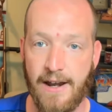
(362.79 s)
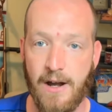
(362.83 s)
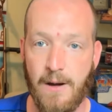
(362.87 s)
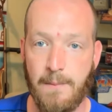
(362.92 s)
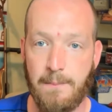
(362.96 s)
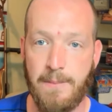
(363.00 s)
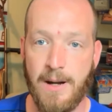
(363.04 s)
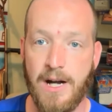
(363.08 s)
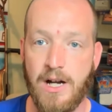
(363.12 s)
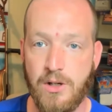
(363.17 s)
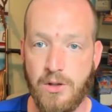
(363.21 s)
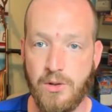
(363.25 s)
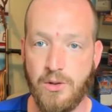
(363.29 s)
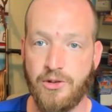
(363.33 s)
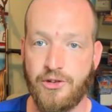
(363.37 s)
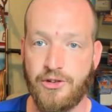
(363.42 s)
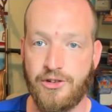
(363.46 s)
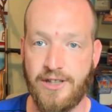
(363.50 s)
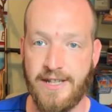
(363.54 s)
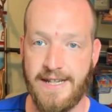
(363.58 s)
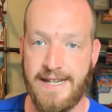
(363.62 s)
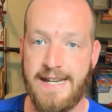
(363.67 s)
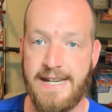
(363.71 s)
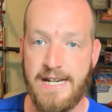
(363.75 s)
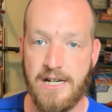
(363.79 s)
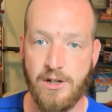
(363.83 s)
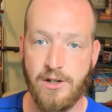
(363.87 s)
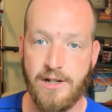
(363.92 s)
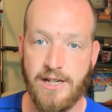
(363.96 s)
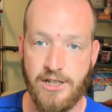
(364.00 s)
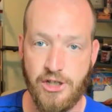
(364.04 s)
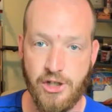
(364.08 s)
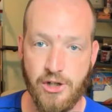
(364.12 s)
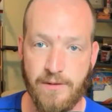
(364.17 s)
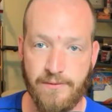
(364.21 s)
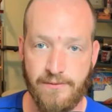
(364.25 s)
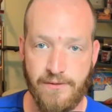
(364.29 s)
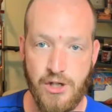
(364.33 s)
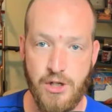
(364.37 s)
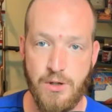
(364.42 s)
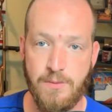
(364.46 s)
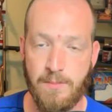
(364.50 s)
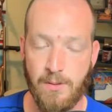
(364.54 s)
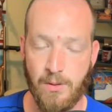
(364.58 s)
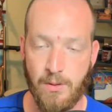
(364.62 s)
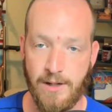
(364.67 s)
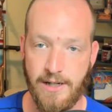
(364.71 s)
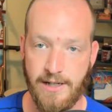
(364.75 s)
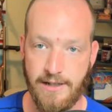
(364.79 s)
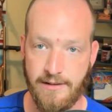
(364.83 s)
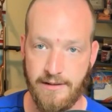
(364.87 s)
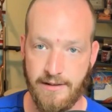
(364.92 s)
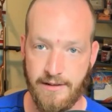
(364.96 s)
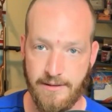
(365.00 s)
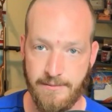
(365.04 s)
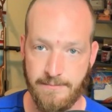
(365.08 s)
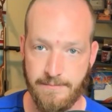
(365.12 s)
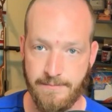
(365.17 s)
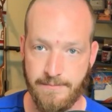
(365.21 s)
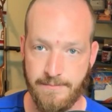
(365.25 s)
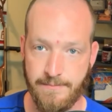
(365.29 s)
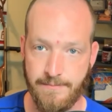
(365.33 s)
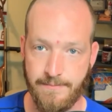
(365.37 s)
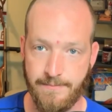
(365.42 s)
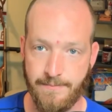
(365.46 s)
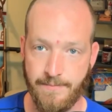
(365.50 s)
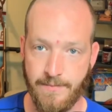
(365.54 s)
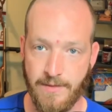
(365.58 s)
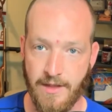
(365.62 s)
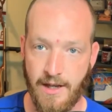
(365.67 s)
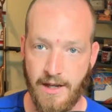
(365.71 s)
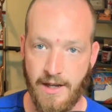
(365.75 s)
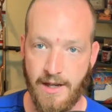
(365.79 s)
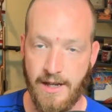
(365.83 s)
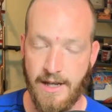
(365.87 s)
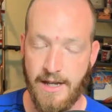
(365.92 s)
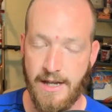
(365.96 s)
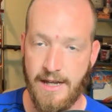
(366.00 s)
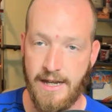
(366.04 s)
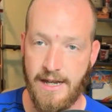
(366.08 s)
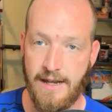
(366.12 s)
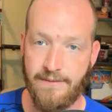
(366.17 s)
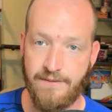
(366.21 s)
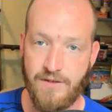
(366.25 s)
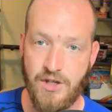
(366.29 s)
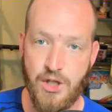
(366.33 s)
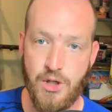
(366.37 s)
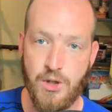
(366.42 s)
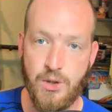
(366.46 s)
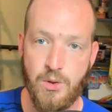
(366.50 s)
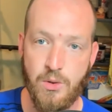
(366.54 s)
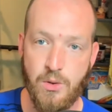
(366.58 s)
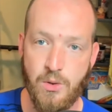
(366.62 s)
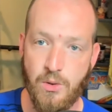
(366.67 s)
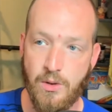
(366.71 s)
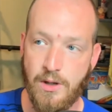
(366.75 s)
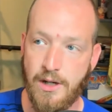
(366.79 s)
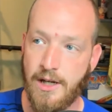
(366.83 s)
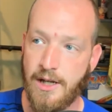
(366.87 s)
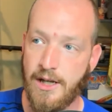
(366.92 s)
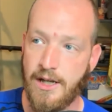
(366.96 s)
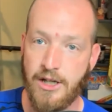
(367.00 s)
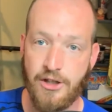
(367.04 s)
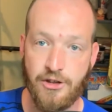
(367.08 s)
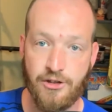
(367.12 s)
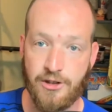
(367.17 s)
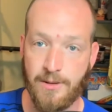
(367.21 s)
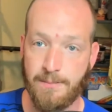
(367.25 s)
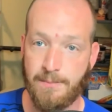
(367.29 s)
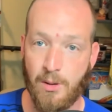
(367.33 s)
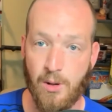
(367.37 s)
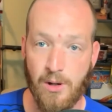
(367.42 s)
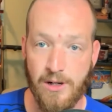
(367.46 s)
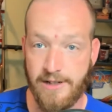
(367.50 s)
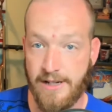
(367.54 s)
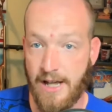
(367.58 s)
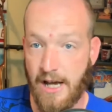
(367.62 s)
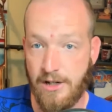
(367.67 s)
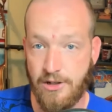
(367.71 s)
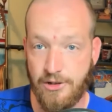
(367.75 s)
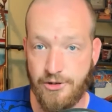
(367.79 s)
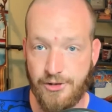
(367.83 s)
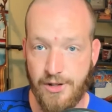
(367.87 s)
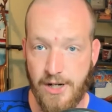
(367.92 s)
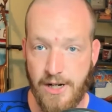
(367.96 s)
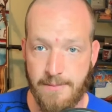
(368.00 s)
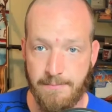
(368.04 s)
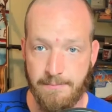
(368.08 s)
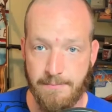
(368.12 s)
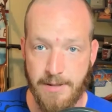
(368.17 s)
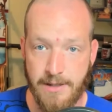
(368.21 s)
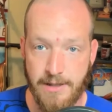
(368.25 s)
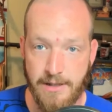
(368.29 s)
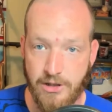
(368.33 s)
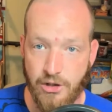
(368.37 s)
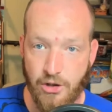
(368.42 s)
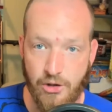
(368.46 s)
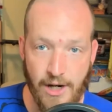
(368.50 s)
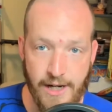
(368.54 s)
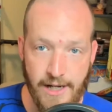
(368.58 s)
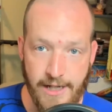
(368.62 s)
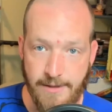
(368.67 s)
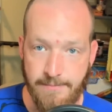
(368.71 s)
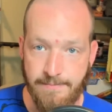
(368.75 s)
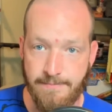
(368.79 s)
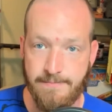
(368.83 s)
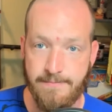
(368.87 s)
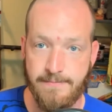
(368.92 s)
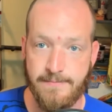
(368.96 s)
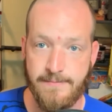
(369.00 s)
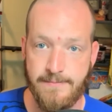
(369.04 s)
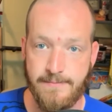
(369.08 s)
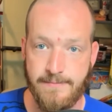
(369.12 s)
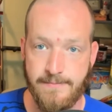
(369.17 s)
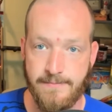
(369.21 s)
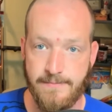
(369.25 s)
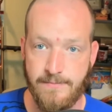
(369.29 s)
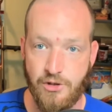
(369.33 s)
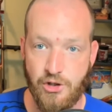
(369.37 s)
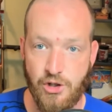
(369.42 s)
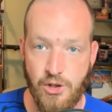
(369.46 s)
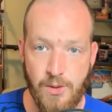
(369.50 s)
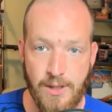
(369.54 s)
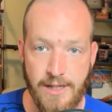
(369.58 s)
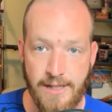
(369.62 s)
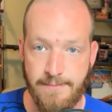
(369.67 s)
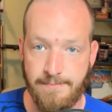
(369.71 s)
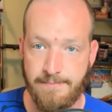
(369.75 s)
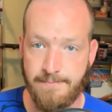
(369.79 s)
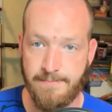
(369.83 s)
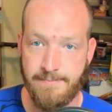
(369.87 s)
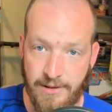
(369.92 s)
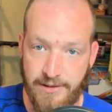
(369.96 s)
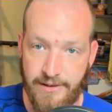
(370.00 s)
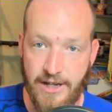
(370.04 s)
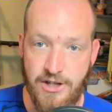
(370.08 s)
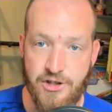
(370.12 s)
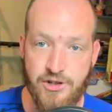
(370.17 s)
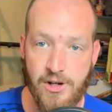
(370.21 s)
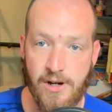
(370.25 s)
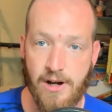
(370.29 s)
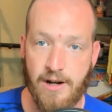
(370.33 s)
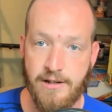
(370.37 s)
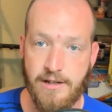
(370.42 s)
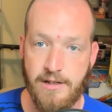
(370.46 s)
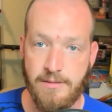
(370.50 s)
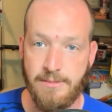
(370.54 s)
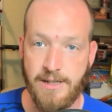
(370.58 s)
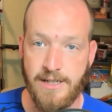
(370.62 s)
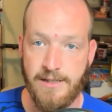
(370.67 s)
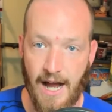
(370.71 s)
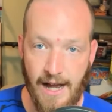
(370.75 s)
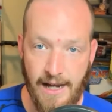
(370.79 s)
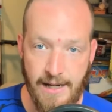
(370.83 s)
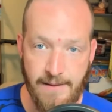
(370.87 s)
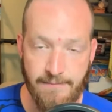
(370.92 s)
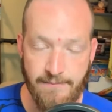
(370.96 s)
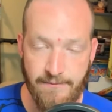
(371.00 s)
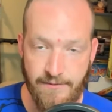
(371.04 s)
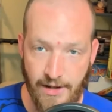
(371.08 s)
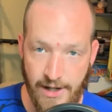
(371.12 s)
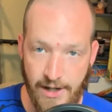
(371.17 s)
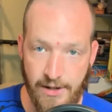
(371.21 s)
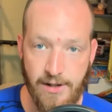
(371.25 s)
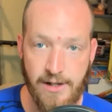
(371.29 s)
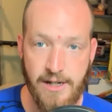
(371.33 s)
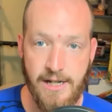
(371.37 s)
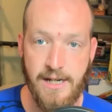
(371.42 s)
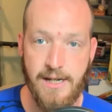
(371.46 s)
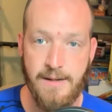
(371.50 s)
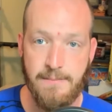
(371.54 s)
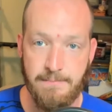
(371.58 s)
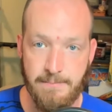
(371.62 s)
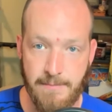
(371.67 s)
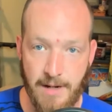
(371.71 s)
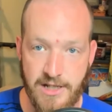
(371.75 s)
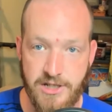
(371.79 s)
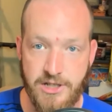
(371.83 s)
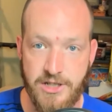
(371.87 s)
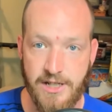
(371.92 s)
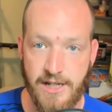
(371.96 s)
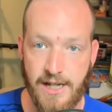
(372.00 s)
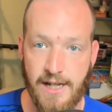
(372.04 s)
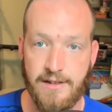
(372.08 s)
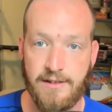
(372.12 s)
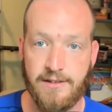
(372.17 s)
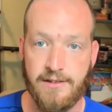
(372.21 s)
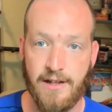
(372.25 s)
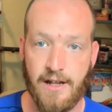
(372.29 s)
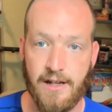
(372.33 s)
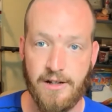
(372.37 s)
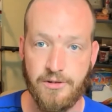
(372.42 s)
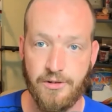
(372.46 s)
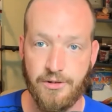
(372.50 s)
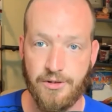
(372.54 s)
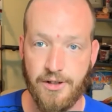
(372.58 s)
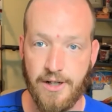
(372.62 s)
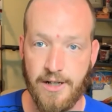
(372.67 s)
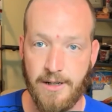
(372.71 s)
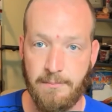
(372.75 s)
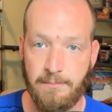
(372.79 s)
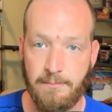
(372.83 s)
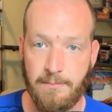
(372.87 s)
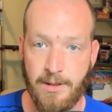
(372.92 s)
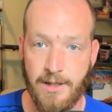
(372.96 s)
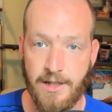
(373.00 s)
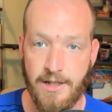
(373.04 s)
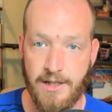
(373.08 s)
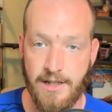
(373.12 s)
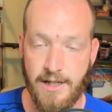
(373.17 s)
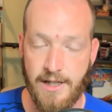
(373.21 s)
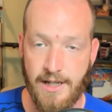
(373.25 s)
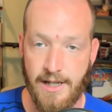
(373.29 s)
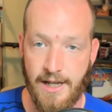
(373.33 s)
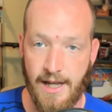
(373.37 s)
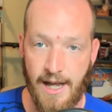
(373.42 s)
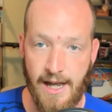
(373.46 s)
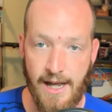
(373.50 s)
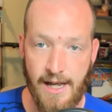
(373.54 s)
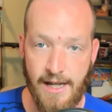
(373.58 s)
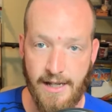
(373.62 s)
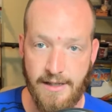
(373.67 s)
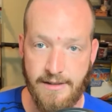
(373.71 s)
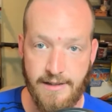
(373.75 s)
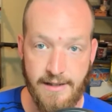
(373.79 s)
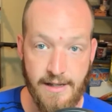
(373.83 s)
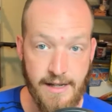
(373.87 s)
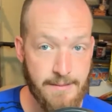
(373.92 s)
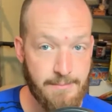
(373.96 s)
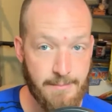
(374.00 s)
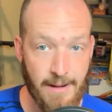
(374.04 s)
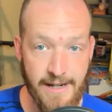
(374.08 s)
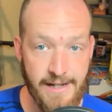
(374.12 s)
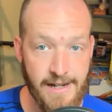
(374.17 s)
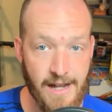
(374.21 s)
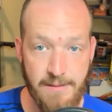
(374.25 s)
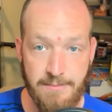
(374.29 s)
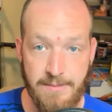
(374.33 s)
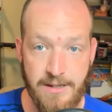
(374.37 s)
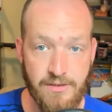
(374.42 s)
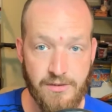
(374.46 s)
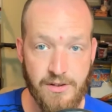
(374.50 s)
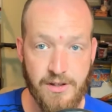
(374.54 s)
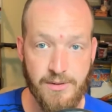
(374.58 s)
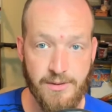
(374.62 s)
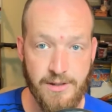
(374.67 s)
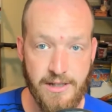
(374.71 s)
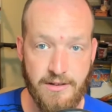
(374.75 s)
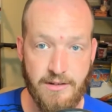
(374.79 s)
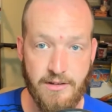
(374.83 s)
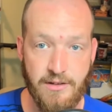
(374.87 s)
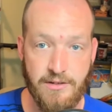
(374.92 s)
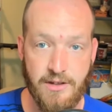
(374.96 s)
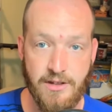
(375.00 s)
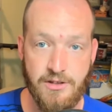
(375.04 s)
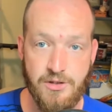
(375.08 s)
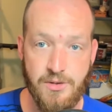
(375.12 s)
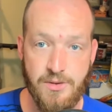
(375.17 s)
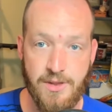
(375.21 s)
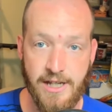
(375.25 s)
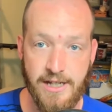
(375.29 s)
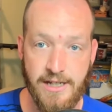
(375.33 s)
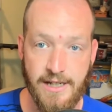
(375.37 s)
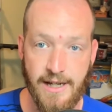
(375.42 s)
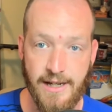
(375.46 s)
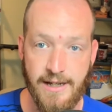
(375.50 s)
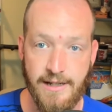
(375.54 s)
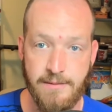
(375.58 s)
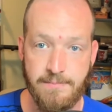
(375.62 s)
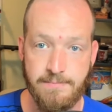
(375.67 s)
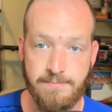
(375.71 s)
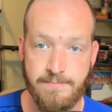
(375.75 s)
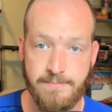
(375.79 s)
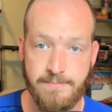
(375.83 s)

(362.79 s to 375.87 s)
opposed to hearing your viewpoint. If you support Donald Trump, great do it. Present your argument. I am very much against Donald Trump, and it might not be for the reasons that you think I am.